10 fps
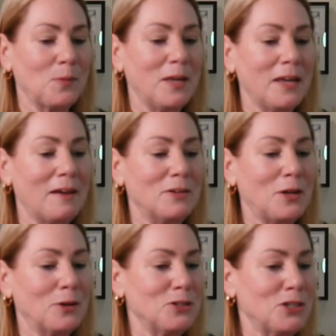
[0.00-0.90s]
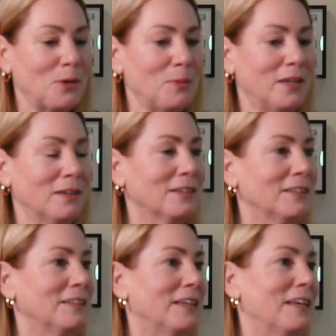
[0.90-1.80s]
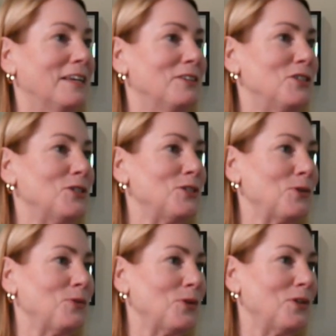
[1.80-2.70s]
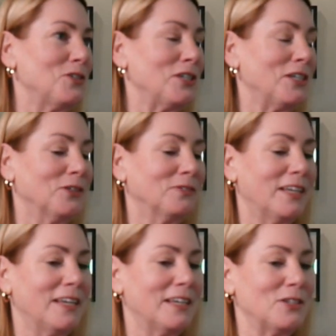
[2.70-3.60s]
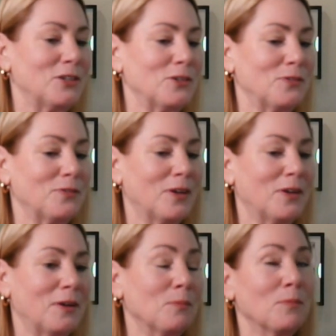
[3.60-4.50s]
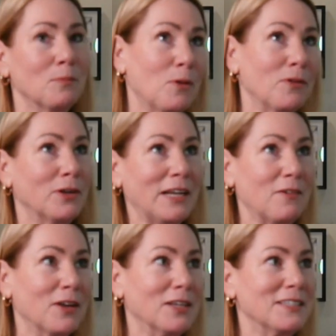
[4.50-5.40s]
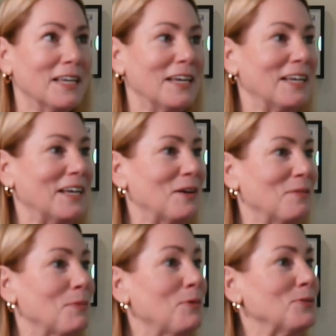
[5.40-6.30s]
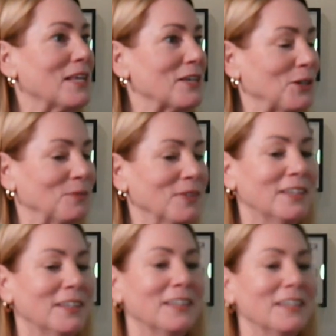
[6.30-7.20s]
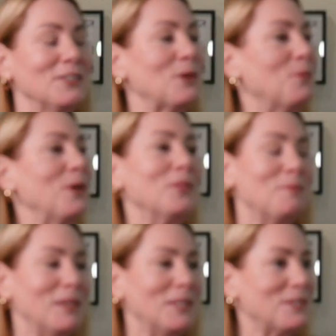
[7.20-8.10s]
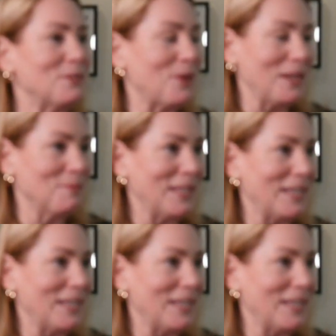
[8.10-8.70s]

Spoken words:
We have a daughter, Shelby, and she just turned 30 this year, and her boyfriend, now fiance, proposed last year. So we are in the midst of wedding